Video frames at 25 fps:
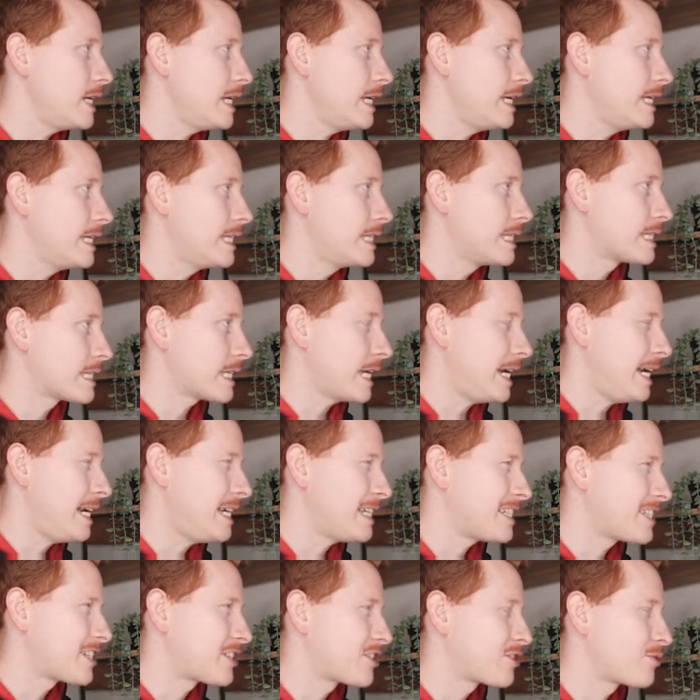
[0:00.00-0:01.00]
is
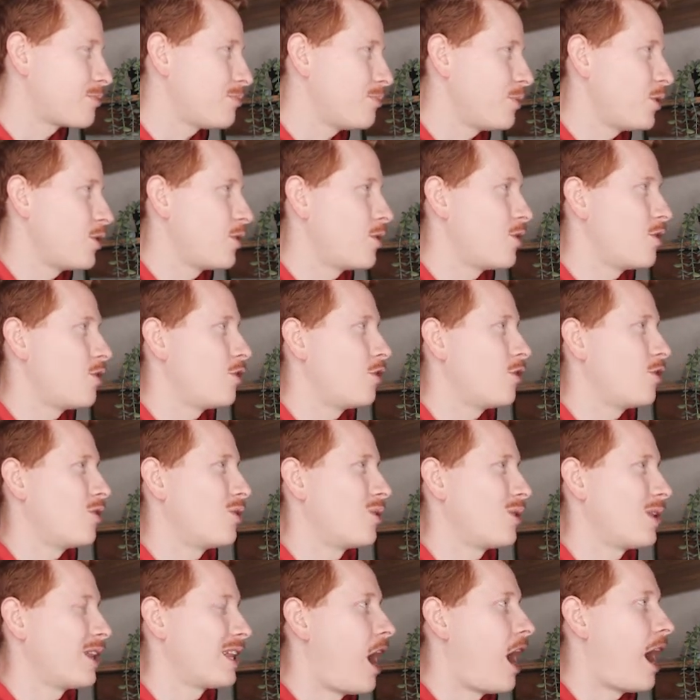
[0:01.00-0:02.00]
a
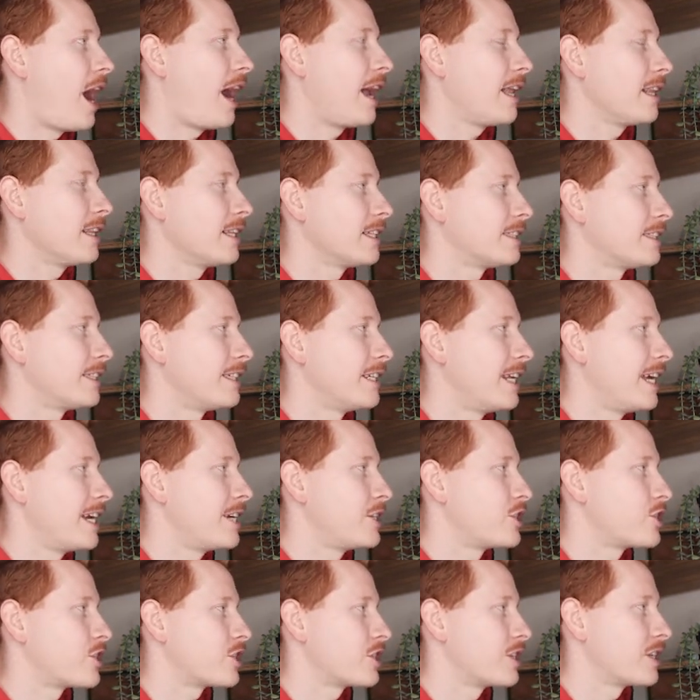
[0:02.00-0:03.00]
small island
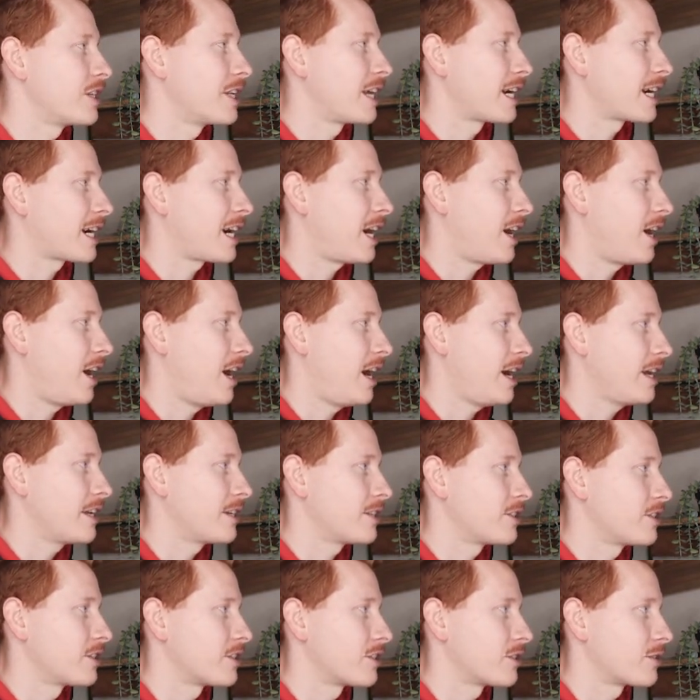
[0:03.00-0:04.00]
nation that
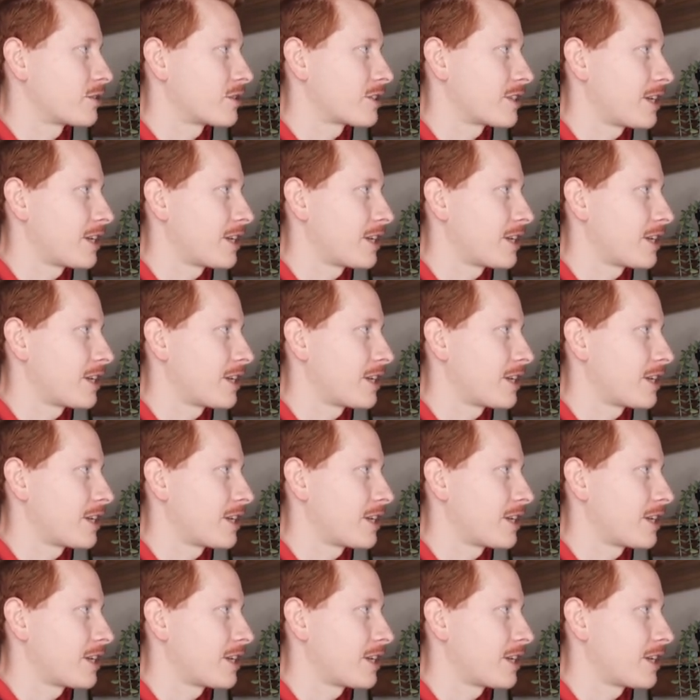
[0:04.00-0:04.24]
kind of just looks